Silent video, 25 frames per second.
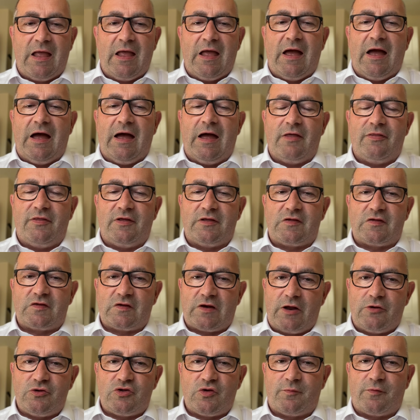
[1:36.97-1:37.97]
The
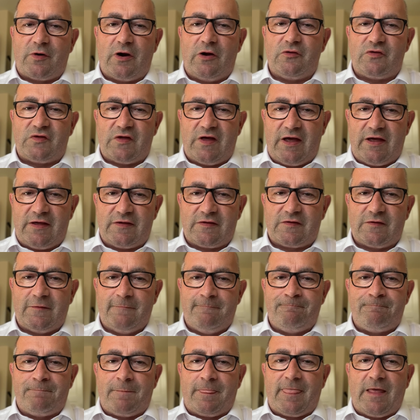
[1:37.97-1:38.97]
disclosure process
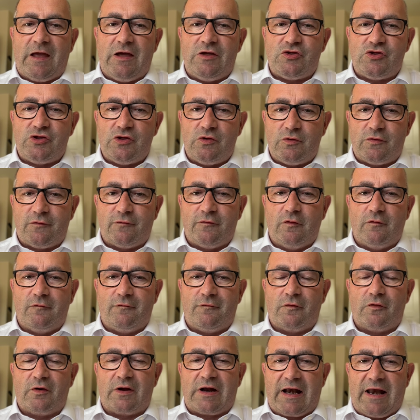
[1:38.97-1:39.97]
is useful
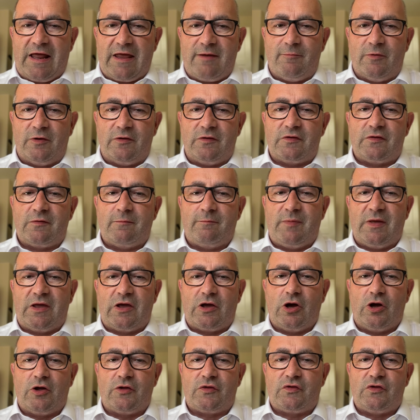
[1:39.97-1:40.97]
for a claimant
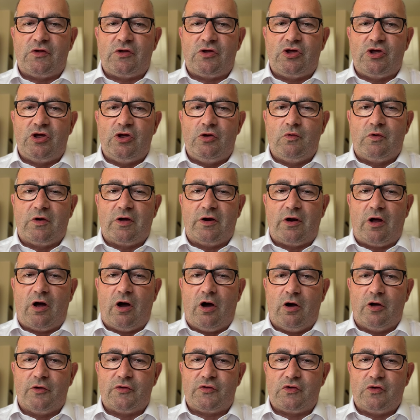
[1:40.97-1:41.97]
because you can
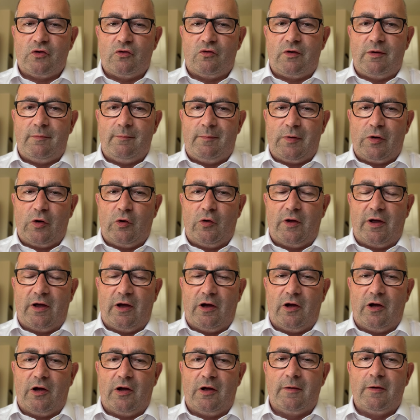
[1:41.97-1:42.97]
ask your
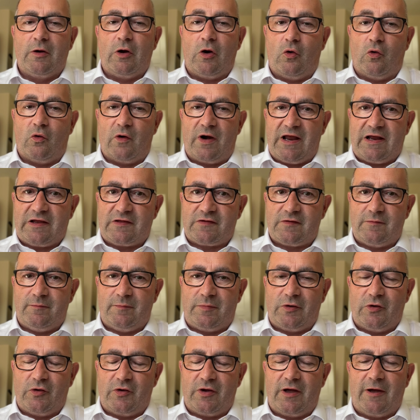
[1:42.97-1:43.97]
employer or
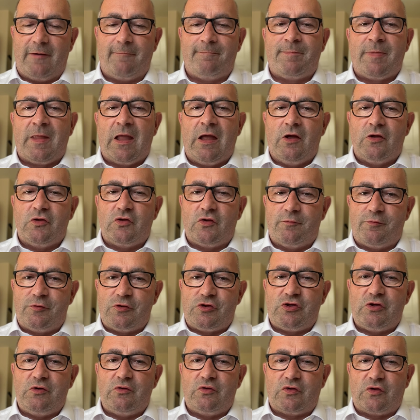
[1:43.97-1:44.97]
ex-employer to
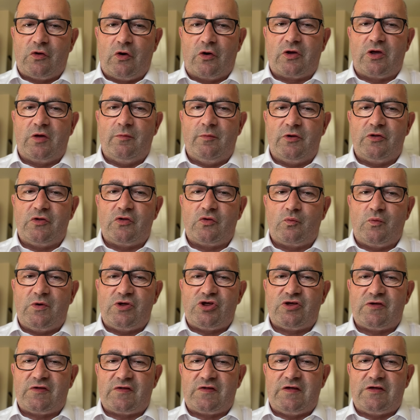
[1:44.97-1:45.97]
produce documents
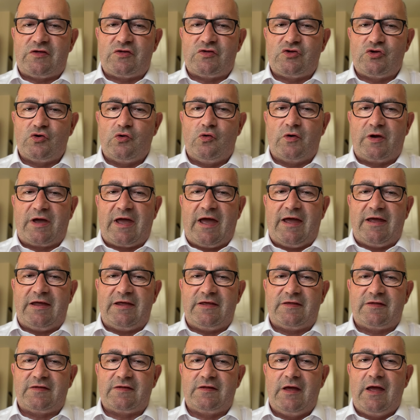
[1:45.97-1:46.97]
which assist your
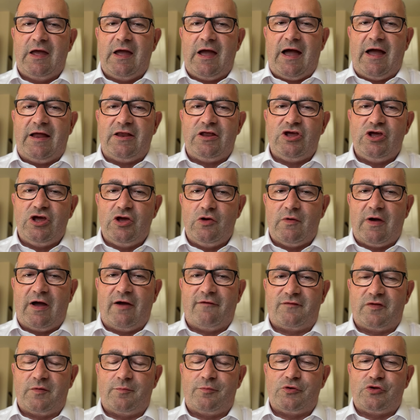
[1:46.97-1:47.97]
case, and you
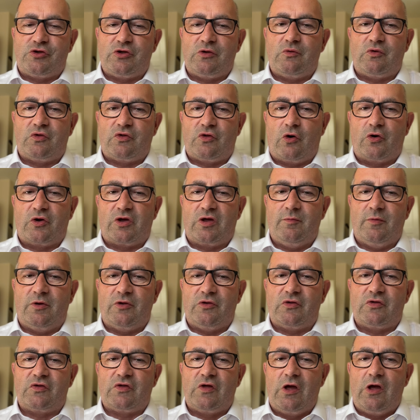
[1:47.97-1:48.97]
have to produce
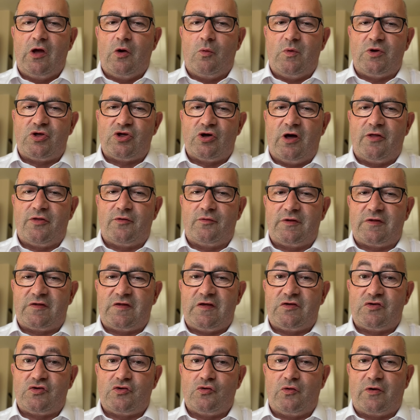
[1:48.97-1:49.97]
documents which either
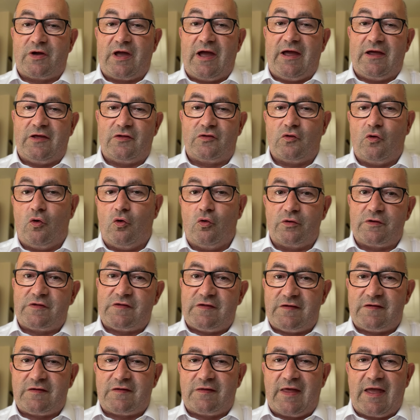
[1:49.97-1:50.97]
assist your case or
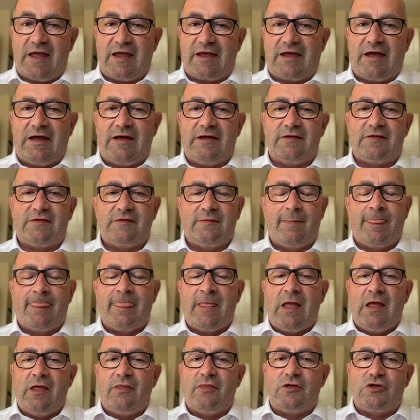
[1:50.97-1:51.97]
assist their case.
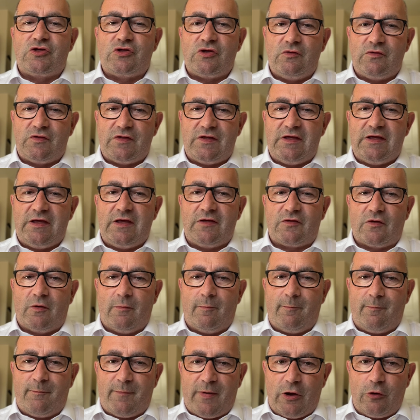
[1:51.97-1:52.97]
The duty is
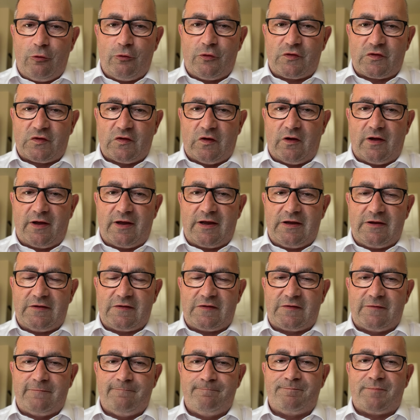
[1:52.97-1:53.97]
on both
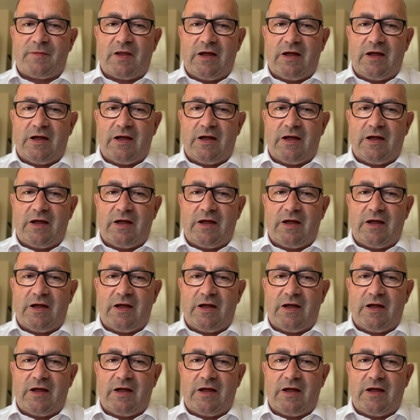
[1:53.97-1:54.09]
sides.